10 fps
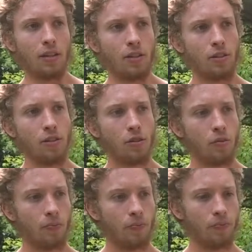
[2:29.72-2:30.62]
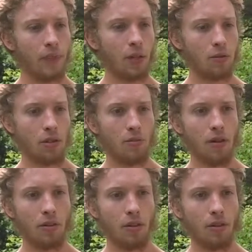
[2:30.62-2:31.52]
So that was
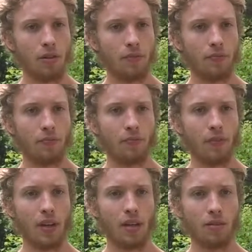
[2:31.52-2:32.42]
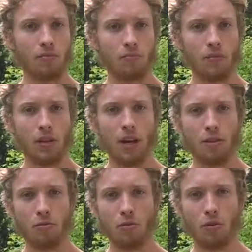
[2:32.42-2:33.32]
about it. I got
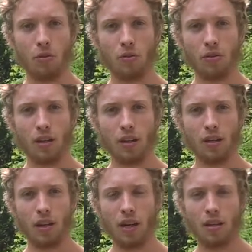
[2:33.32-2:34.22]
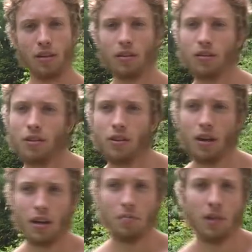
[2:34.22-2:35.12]
through the whole thing. I
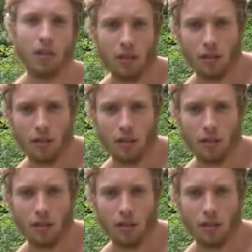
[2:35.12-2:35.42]
thought I might